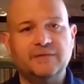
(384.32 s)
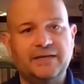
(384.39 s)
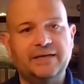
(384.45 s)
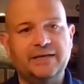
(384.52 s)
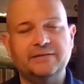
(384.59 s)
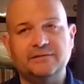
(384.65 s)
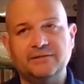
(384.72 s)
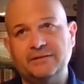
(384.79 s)

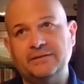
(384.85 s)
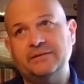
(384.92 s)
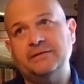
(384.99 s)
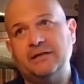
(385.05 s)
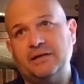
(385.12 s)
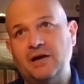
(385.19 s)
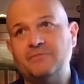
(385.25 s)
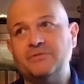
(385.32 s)
and uh,
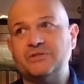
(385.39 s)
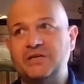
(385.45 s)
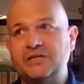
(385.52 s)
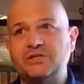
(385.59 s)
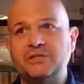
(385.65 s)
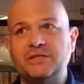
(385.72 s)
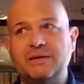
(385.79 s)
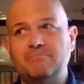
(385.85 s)
a
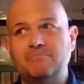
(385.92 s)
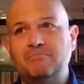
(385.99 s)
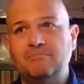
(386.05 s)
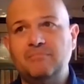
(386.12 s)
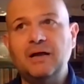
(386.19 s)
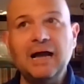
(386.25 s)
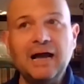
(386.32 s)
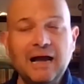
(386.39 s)
conversation that
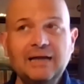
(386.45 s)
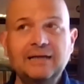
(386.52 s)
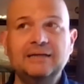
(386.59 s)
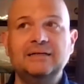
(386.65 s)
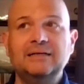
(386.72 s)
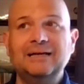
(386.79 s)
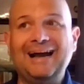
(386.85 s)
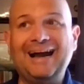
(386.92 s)

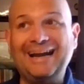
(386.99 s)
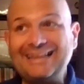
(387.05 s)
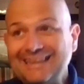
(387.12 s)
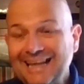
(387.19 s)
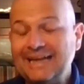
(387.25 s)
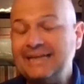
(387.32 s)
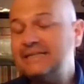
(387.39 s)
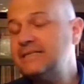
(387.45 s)
I'd
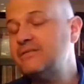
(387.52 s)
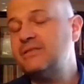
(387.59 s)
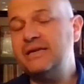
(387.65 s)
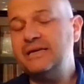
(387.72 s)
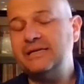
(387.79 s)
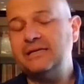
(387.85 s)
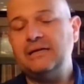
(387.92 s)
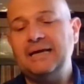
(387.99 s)
like to
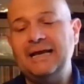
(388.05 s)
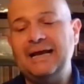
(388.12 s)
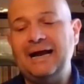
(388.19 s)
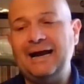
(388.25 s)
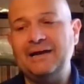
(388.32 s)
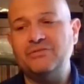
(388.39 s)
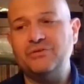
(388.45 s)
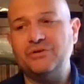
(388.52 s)
think
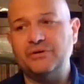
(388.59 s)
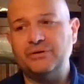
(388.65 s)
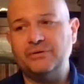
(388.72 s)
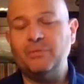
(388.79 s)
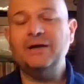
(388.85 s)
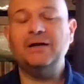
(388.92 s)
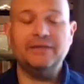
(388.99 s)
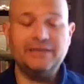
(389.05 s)
either,
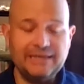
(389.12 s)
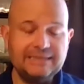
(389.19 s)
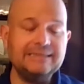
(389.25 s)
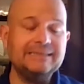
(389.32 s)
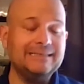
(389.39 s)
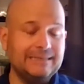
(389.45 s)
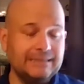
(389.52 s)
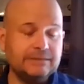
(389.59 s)
well, it
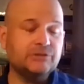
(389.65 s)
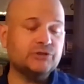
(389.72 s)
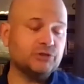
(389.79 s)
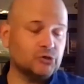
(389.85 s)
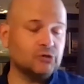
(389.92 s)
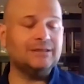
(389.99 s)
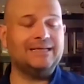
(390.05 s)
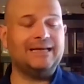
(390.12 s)
did
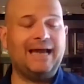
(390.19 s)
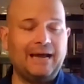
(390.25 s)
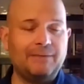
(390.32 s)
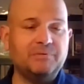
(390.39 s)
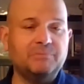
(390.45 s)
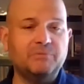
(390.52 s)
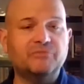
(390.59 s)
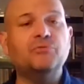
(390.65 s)
certainly
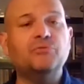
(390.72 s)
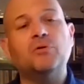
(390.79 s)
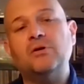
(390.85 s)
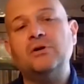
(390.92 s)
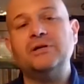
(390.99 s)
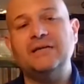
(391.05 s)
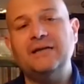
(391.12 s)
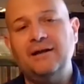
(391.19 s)
happen before
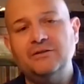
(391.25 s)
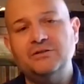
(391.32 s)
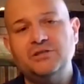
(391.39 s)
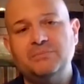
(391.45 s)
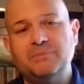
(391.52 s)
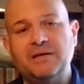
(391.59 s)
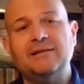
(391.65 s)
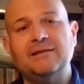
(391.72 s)
archaeology,
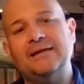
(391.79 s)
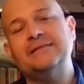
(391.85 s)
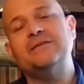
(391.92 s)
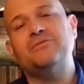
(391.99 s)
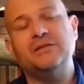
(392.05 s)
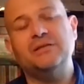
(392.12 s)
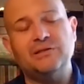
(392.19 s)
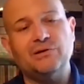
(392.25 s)
but I'd like to
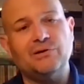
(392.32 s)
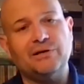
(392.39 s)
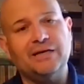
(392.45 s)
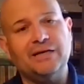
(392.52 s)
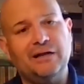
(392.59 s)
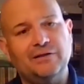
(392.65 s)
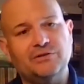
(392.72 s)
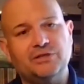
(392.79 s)
think that
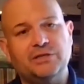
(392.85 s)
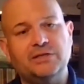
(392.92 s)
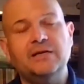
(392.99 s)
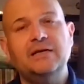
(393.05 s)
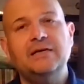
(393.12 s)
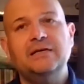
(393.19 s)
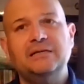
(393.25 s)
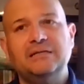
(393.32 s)
archaeology
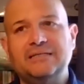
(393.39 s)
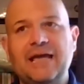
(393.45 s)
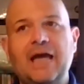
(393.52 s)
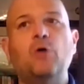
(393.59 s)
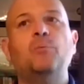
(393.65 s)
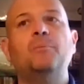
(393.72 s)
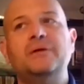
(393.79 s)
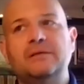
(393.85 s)
is
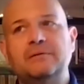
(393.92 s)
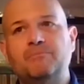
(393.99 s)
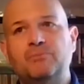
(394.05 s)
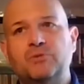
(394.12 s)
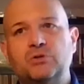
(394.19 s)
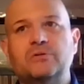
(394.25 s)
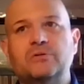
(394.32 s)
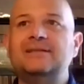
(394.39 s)
helping
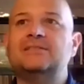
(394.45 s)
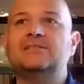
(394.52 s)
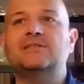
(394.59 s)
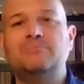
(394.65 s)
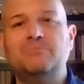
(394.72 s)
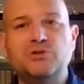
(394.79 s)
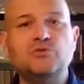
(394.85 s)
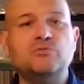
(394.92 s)
create
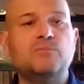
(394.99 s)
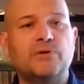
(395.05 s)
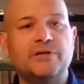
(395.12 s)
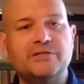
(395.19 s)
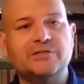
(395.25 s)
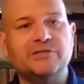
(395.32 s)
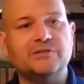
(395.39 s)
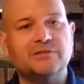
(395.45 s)
some new
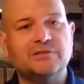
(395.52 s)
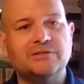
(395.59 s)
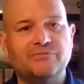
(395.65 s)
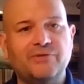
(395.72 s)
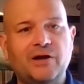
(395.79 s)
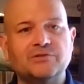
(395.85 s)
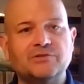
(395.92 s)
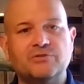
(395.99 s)
bridges to
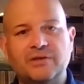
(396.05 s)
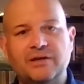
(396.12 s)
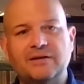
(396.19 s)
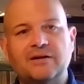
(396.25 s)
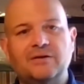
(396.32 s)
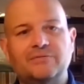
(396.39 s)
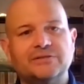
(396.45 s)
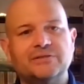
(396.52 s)
foster that
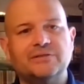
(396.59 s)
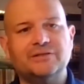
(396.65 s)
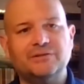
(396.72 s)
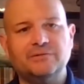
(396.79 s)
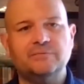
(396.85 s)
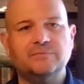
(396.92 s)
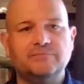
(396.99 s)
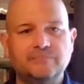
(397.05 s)

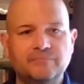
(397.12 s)
conversation.